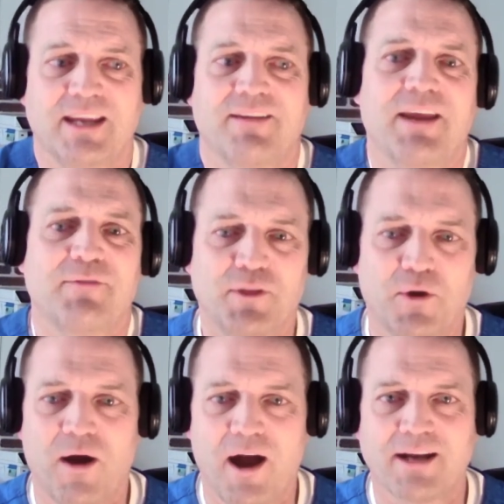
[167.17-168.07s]
even
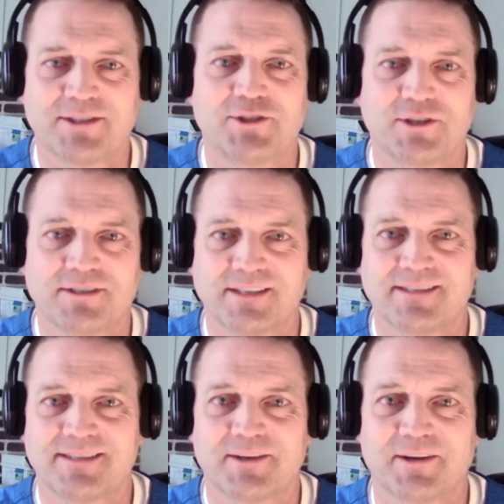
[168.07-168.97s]
though oxygen is
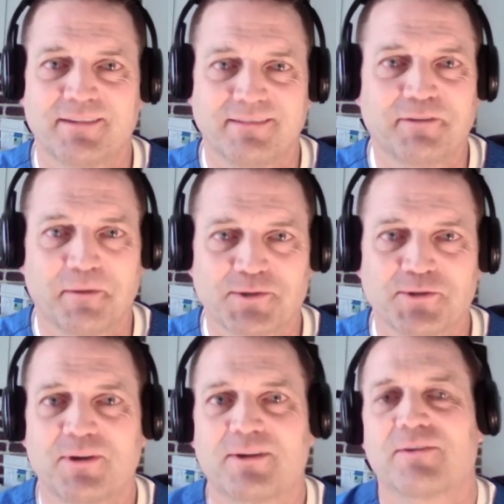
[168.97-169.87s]
considered
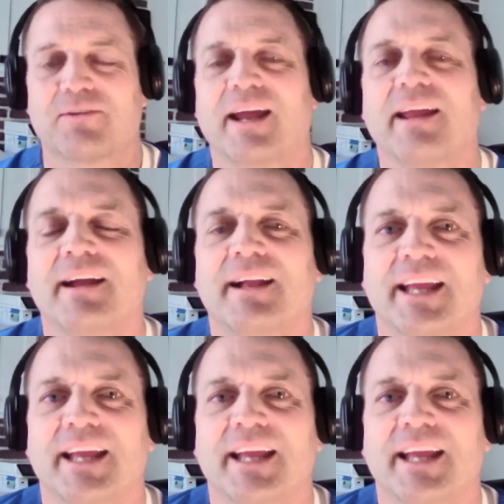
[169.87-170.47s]
pharmaceutical, right?